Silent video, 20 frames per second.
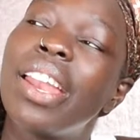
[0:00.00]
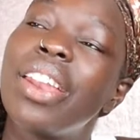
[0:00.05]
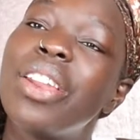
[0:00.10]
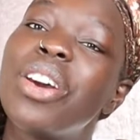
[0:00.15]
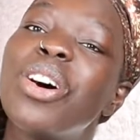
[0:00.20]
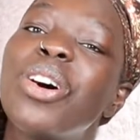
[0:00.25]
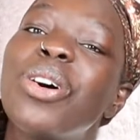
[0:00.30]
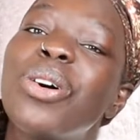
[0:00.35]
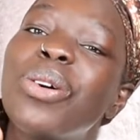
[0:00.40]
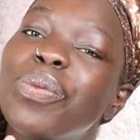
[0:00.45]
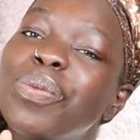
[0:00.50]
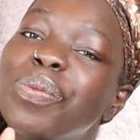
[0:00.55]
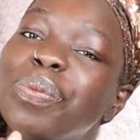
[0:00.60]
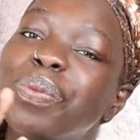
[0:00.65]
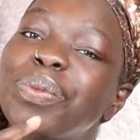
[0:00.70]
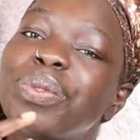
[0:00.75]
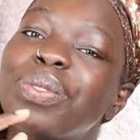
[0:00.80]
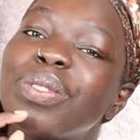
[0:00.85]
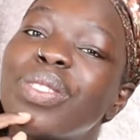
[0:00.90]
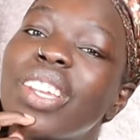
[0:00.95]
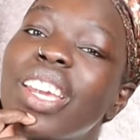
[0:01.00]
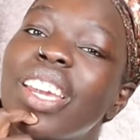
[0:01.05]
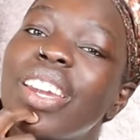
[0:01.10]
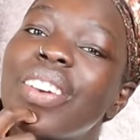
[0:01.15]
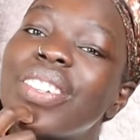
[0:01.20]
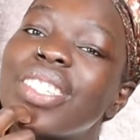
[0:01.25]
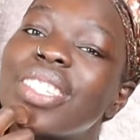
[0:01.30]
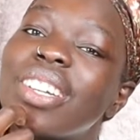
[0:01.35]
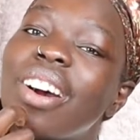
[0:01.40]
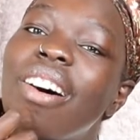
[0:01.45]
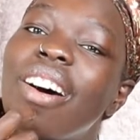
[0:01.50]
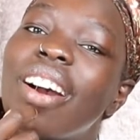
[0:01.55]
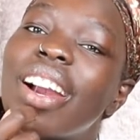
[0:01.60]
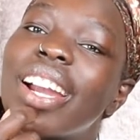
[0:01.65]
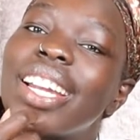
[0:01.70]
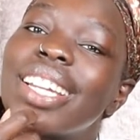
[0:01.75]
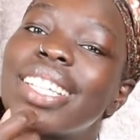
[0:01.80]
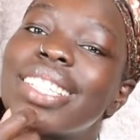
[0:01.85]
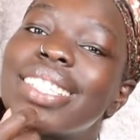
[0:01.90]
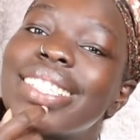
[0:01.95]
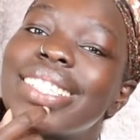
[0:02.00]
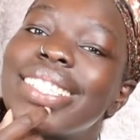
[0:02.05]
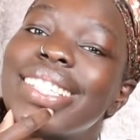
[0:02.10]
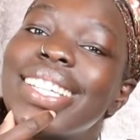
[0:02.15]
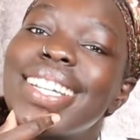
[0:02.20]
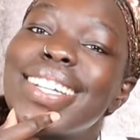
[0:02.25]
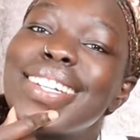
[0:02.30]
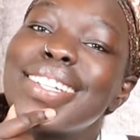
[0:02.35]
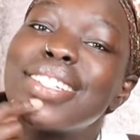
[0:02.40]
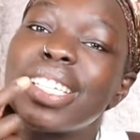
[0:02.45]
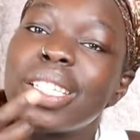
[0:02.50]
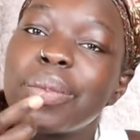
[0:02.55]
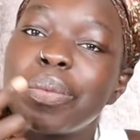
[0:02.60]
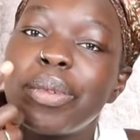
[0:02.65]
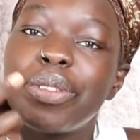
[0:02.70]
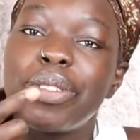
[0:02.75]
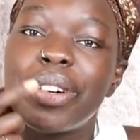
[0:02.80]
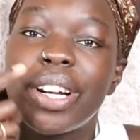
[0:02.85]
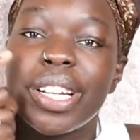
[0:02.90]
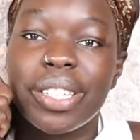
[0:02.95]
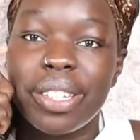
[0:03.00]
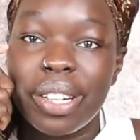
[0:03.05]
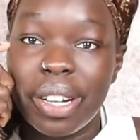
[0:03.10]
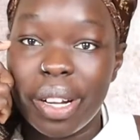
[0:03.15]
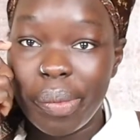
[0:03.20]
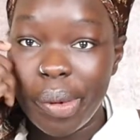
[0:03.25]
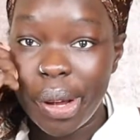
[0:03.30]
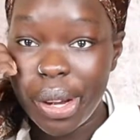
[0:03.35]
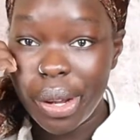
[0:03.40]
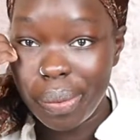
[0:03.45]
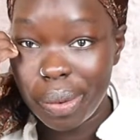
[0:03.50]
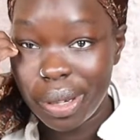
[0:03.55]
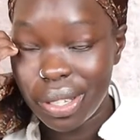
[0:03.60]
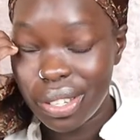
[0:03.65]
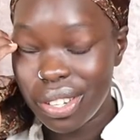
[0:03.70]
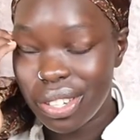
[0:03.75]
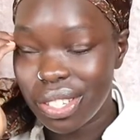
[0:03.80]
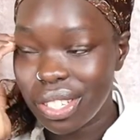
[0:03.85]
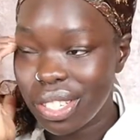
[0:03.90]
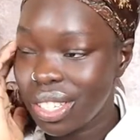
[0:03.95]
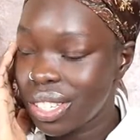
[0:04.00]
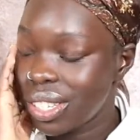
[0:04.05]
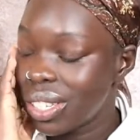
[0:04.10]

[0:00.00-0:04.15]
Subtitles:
No, it was August, just before I started my new position.